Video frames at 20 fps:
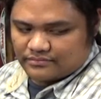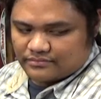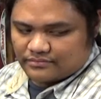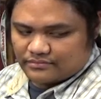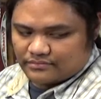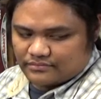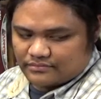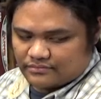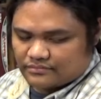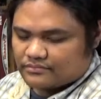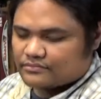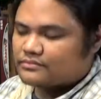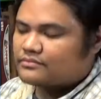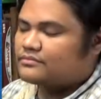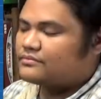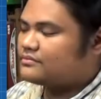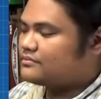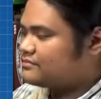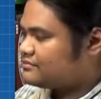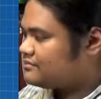
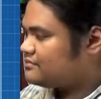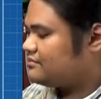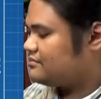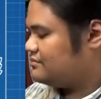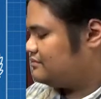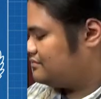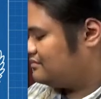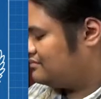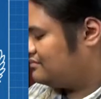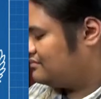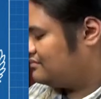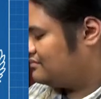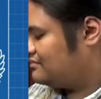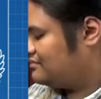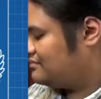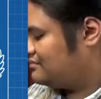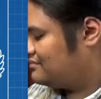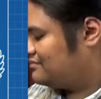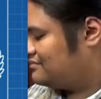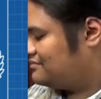
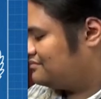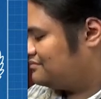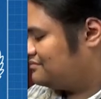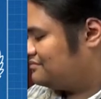No words are spoken by the person on screen.